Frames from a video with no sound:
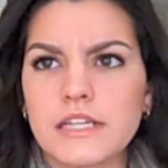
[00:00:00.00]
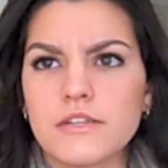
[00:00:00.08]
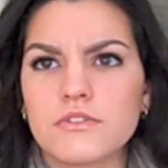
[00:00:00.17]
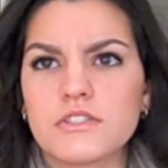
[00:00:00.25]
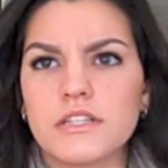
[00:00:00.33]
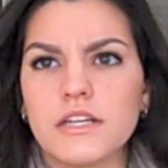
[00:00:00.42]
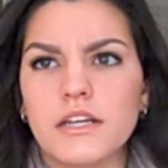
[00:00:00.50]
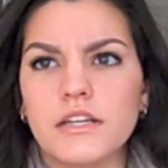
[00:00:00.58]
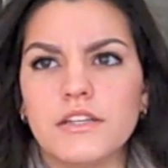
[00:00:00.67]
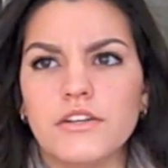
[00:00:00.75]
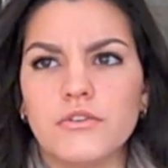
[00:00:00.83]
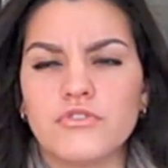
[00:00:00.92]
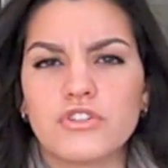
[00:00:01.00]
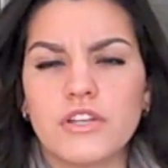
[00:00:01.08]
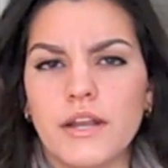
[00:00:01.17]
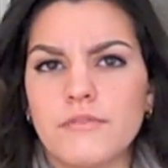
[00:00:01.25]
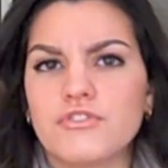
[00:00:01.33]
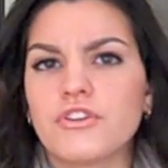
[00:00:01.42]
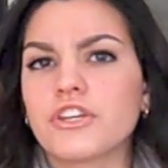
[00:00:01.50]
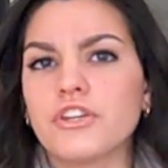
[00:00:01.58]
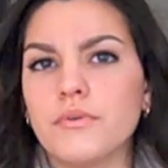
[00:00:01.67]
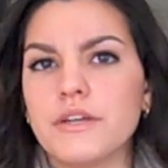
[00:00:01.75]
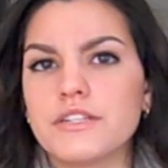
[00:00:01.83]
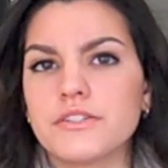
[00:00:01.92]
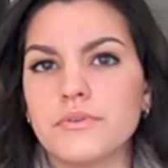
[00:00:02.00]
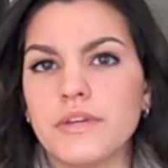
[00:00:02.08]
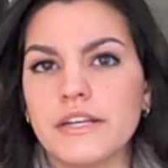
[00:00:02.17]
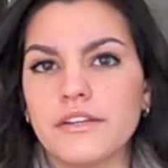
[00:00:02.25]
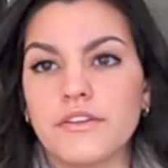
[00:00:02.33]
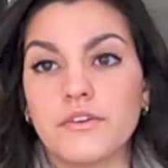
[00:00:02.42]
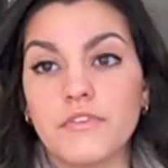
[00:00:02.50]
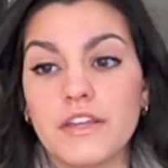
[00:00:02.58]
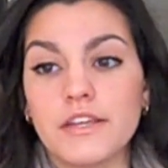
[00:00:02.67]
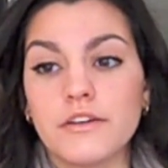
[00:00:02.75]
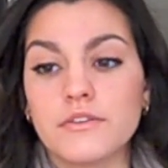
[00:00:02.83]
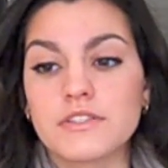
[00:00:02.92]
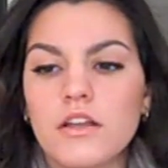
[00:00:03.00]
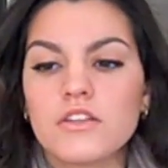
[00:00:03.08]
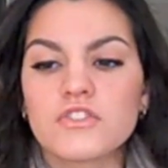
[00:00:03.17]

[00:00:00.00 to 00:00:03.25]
they used to, you know, kind of trick you into getting to their videos.